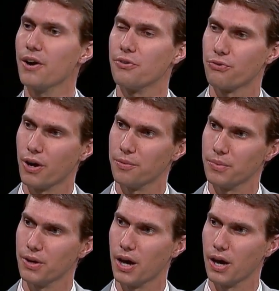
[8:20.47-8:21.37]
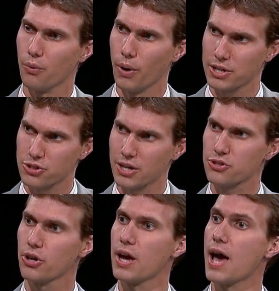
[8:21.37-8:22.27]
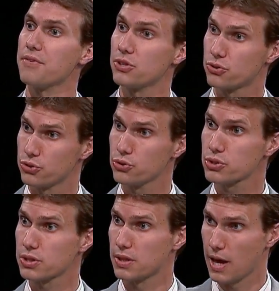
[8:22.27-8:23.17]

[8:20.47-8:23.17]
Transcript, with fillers: from Westchester have introduced